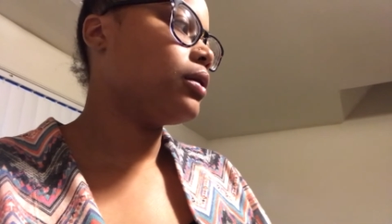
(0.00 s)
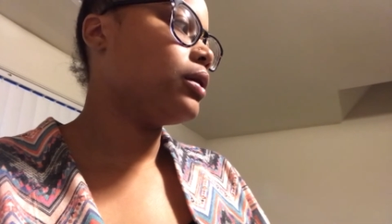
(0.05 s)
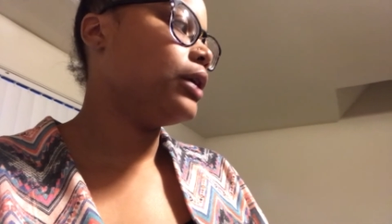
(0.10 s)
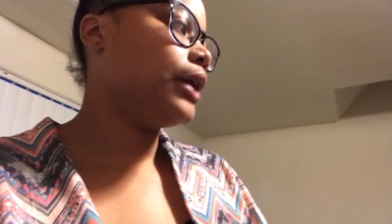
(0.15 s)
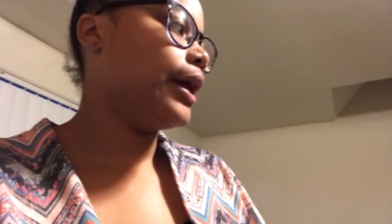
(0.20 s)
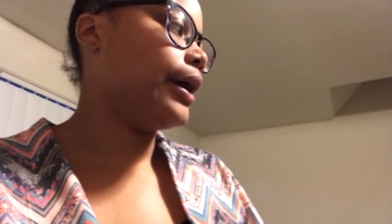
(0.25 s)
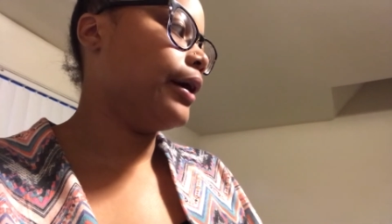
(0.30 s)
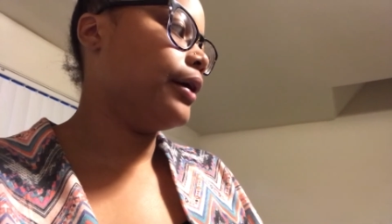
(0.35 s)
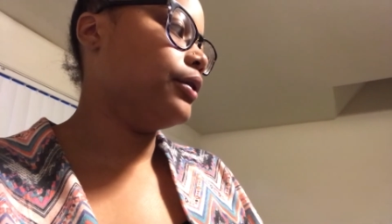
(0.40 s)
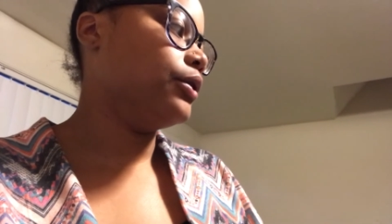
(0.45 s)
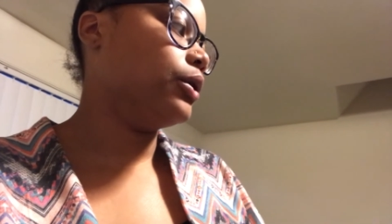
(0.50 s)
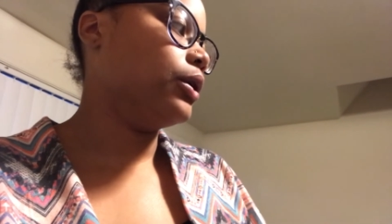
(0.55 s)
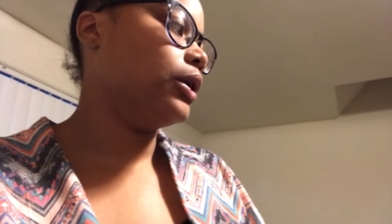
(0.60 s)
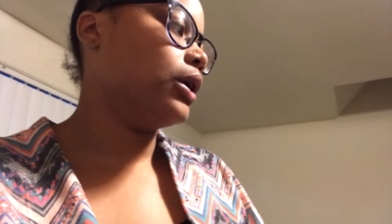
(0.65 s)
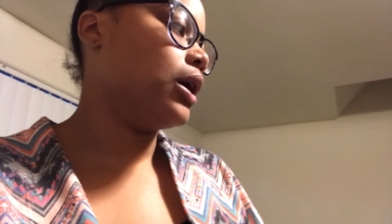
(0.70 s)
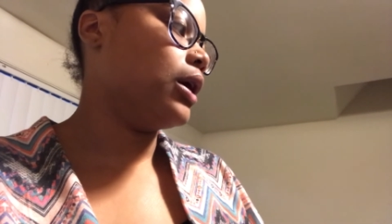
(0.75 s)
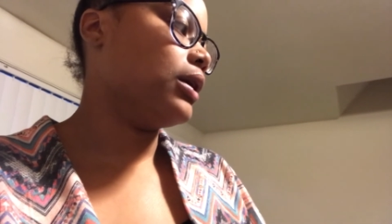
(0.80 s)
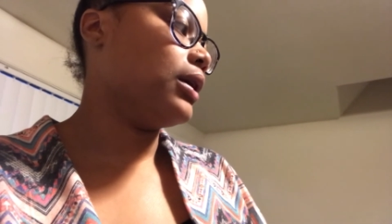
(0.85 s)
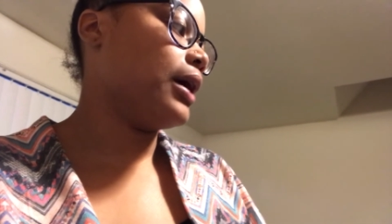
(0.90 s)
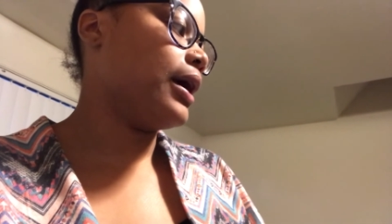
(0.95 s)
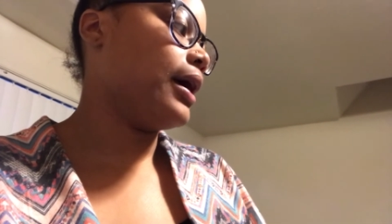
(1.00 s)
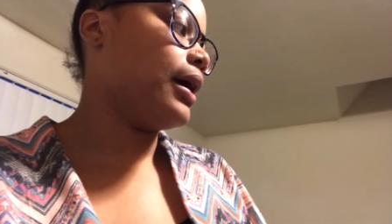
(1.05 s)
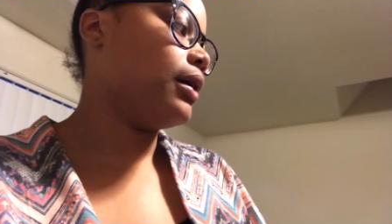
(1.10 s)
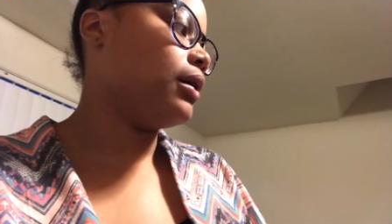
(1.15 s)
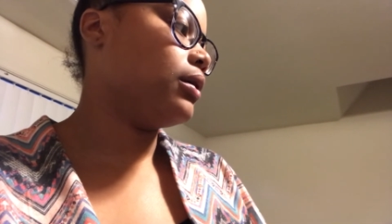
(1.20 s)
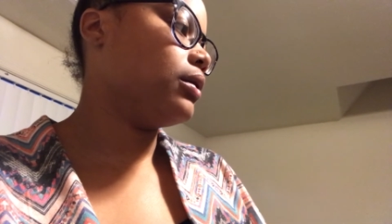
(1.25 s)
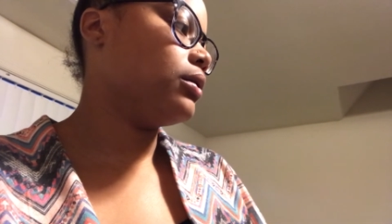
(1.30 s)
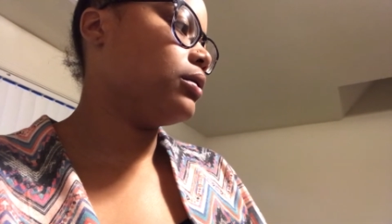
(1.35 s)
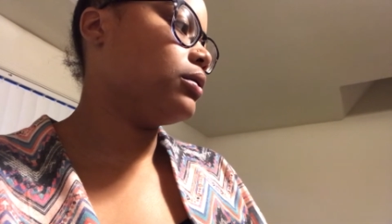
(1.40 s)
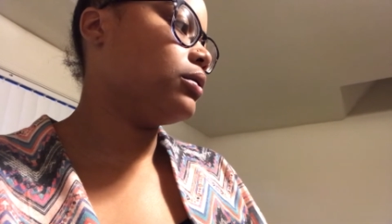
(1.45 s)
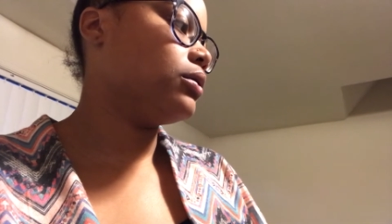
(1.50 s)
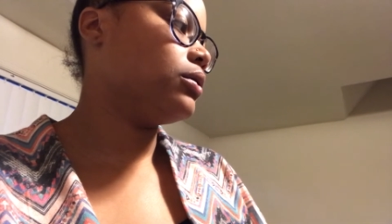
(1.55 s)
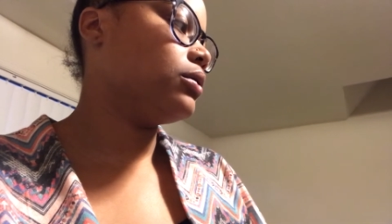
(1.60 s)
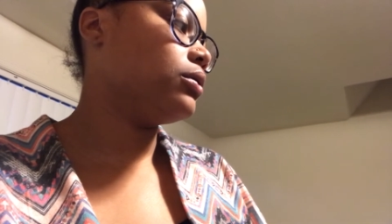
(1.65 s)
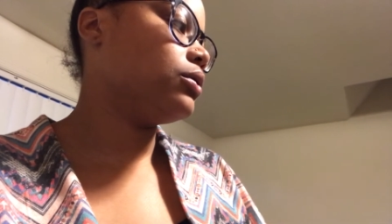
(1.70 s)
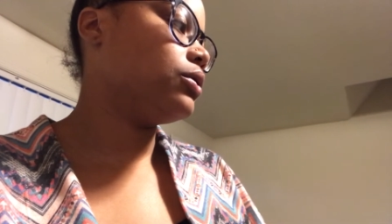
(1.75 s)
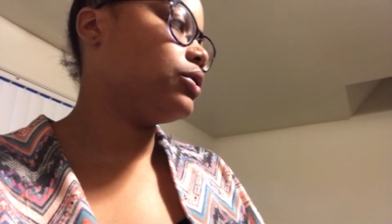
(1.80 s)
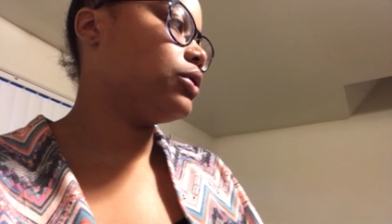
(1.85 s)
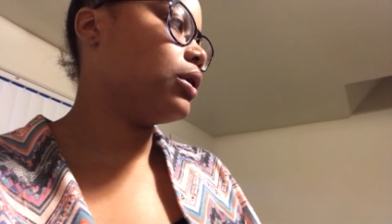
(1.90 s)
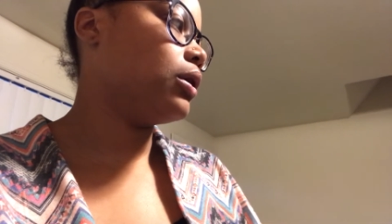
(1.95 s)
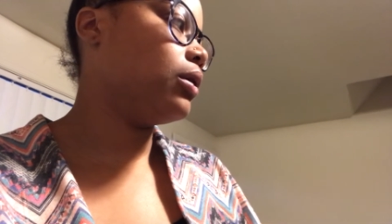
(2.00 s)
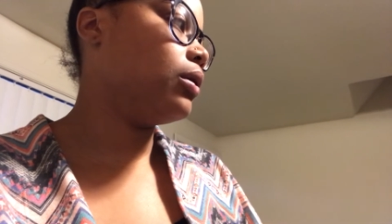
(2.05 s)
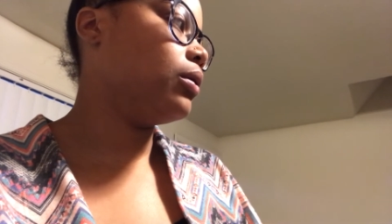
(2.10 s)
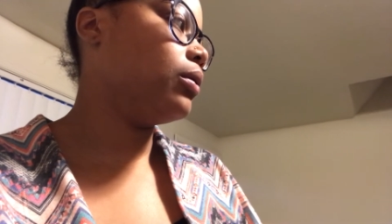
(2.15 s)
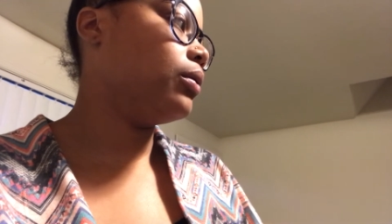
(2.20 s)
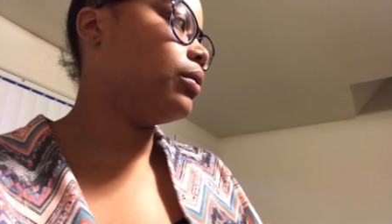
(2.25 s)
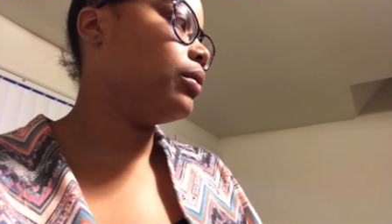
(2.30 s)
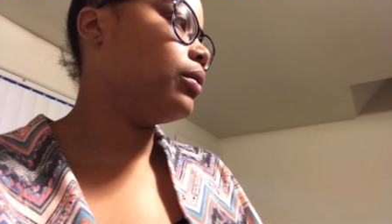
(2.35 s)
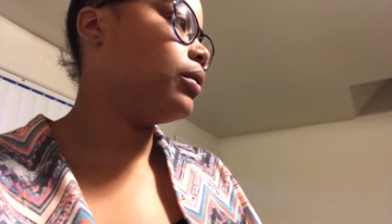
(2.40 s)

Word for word: yeah, doing all that. So